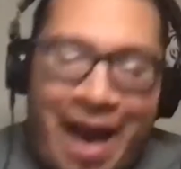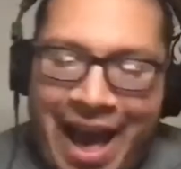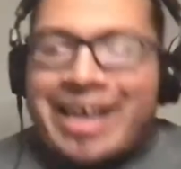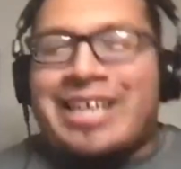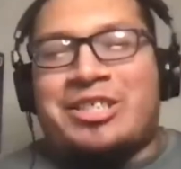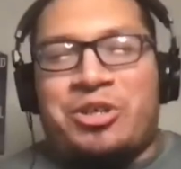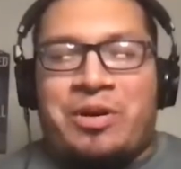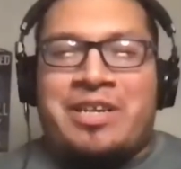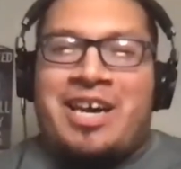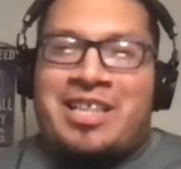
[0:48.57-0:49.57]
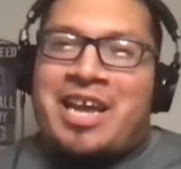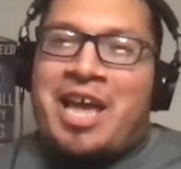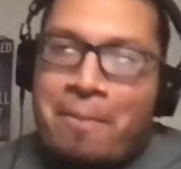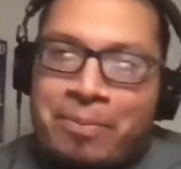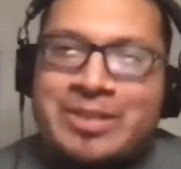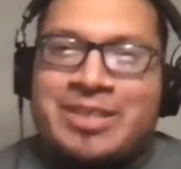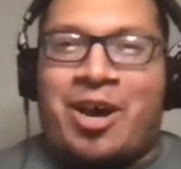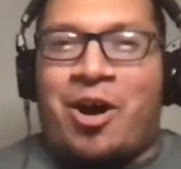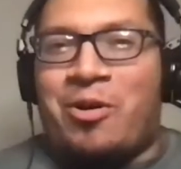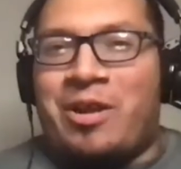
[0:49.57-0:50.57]
back to another
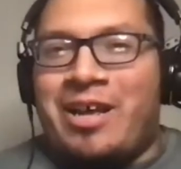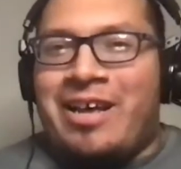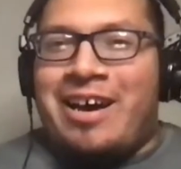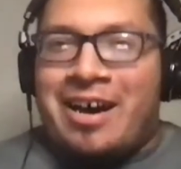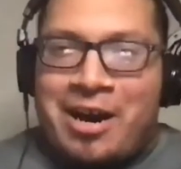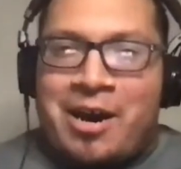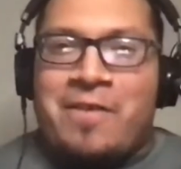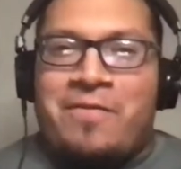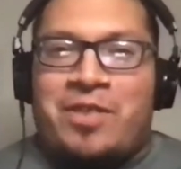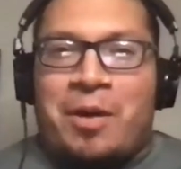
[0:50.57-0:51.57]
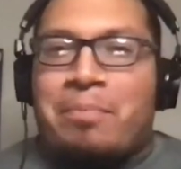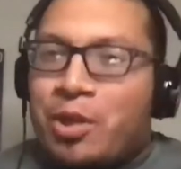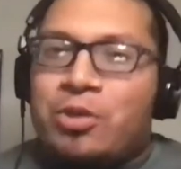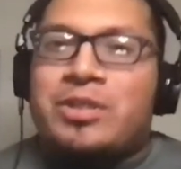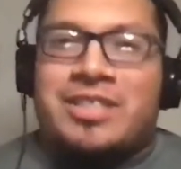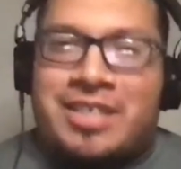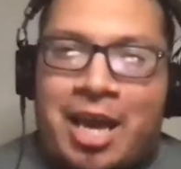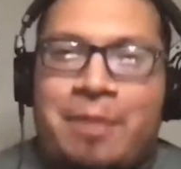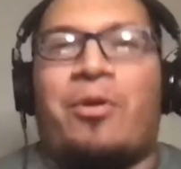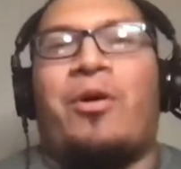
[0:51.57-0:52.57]
episode of the Blue
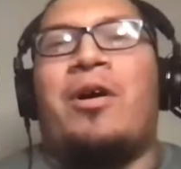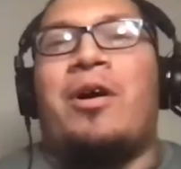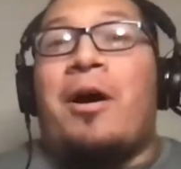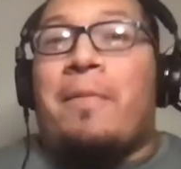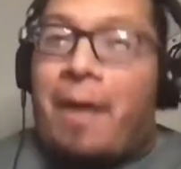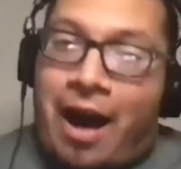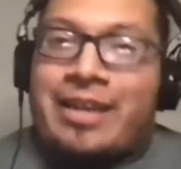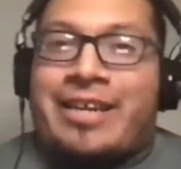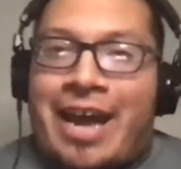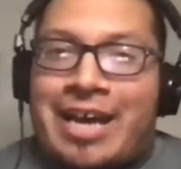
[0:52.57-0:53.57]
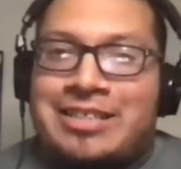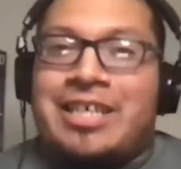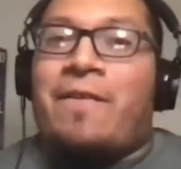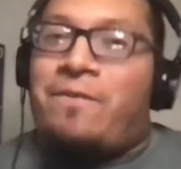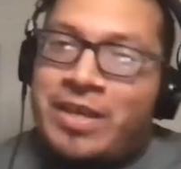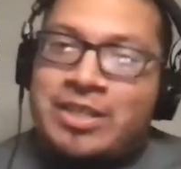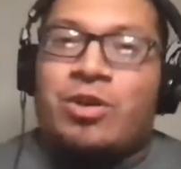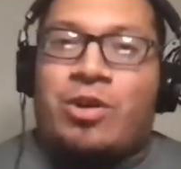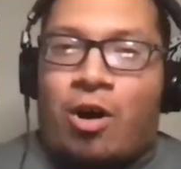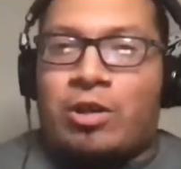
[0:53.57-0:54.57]
Stable Podcast, the
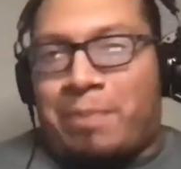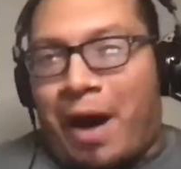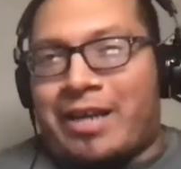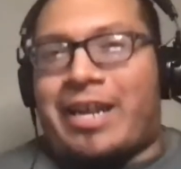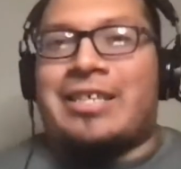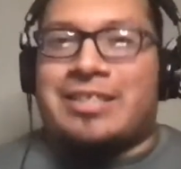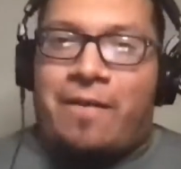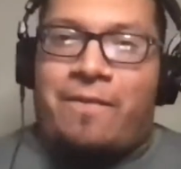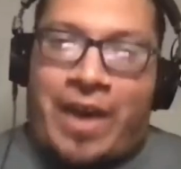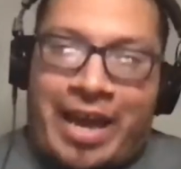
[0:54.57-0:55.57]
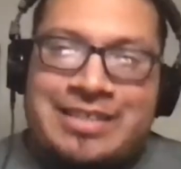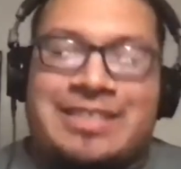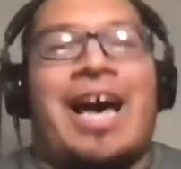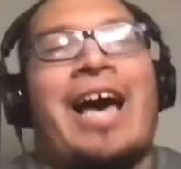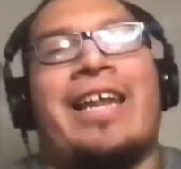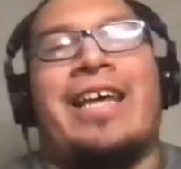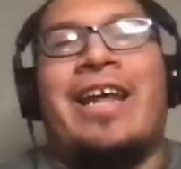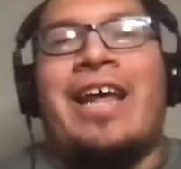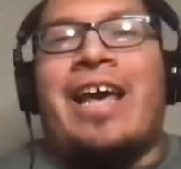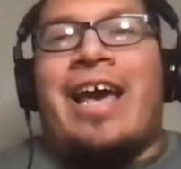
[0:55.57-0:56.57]
official Colts podcast of
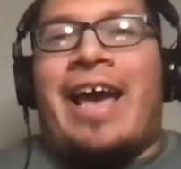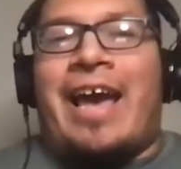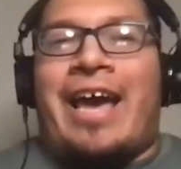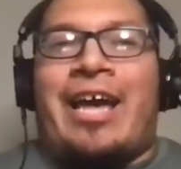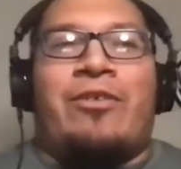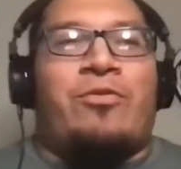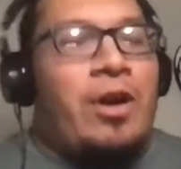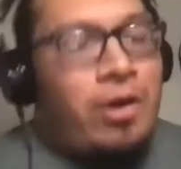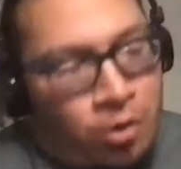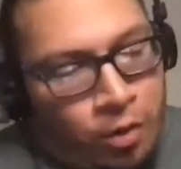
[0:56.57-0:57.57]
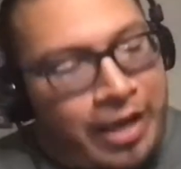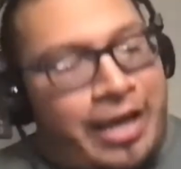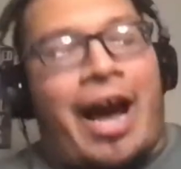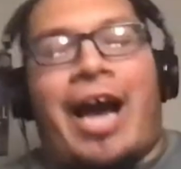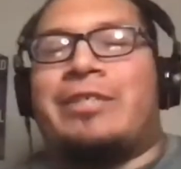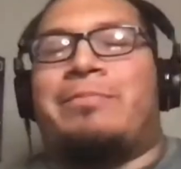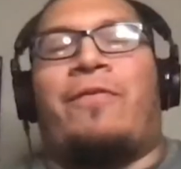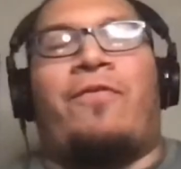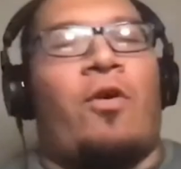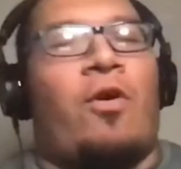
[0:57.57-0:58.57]
Fansided. And real quick, guys,
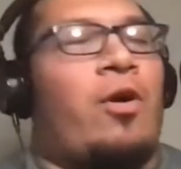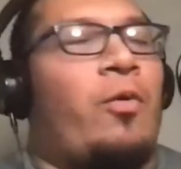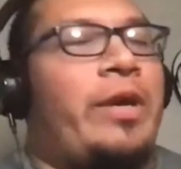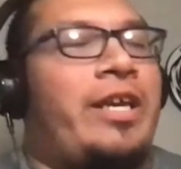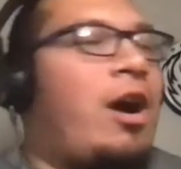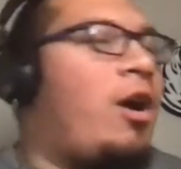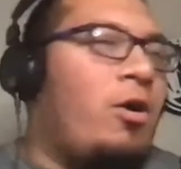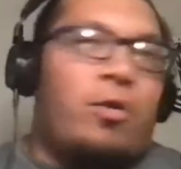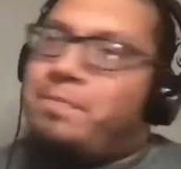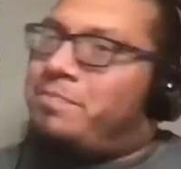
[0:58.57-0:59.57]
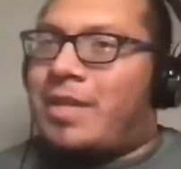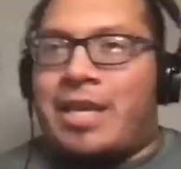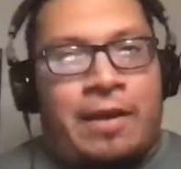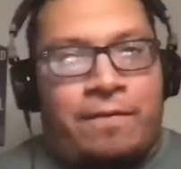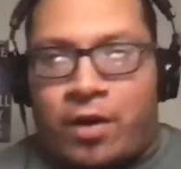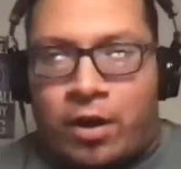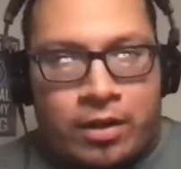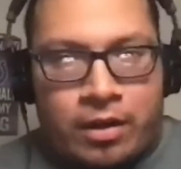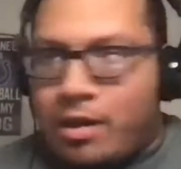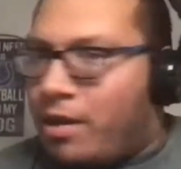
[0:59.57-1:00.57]
before we go any
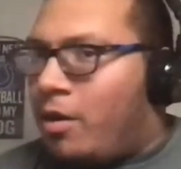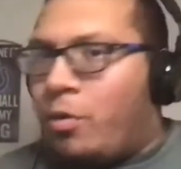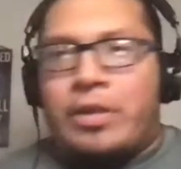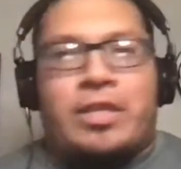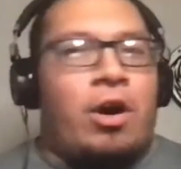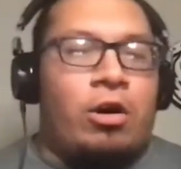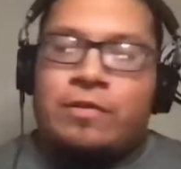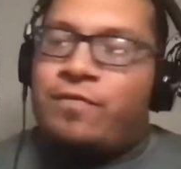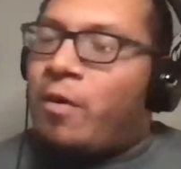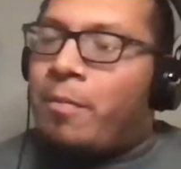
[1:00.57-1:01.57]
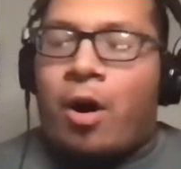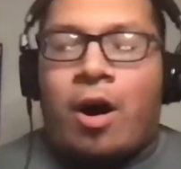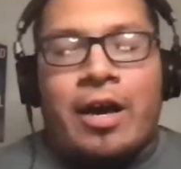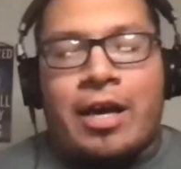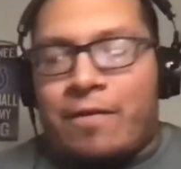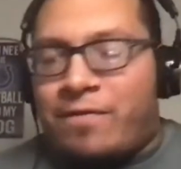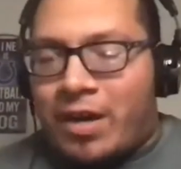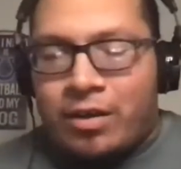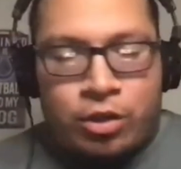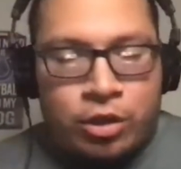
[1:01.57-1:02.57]
further with Colts football,
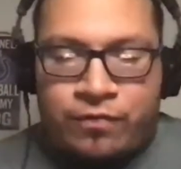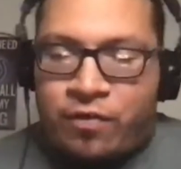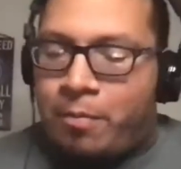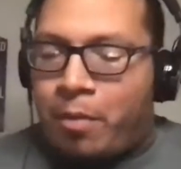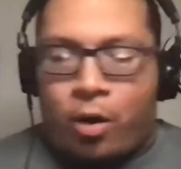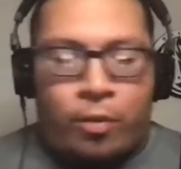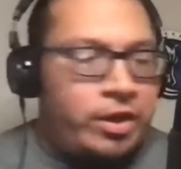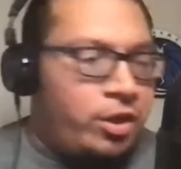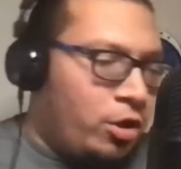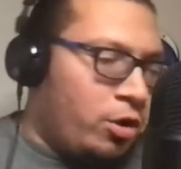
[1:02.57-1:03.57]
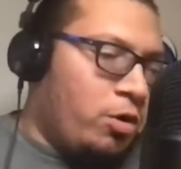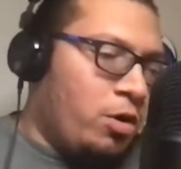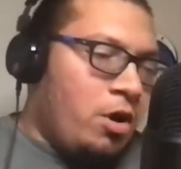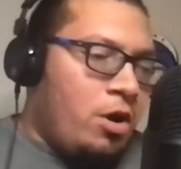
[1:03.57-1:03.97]
NFL news football, we do